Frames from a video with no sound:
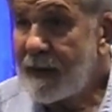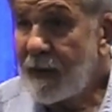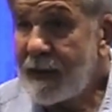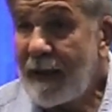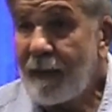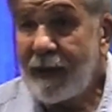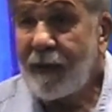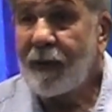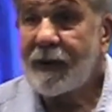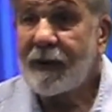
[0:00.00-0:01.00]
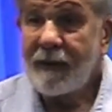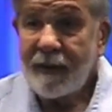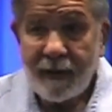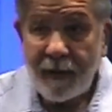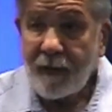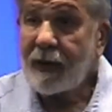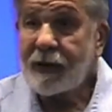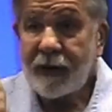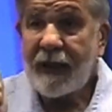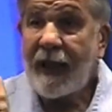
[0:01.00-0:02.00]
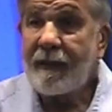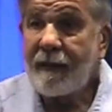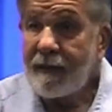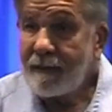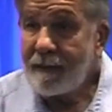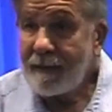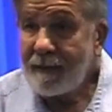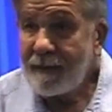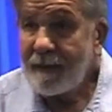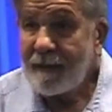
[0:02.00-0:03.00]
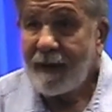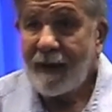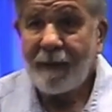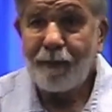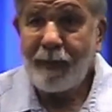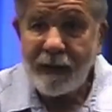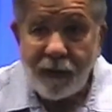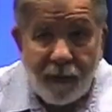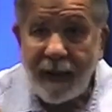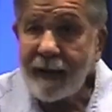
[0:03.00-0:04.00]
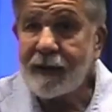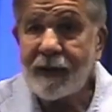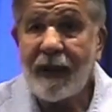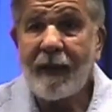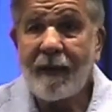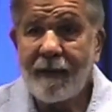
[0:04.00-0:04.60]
So what they would do is crush his head, beat you like a snake,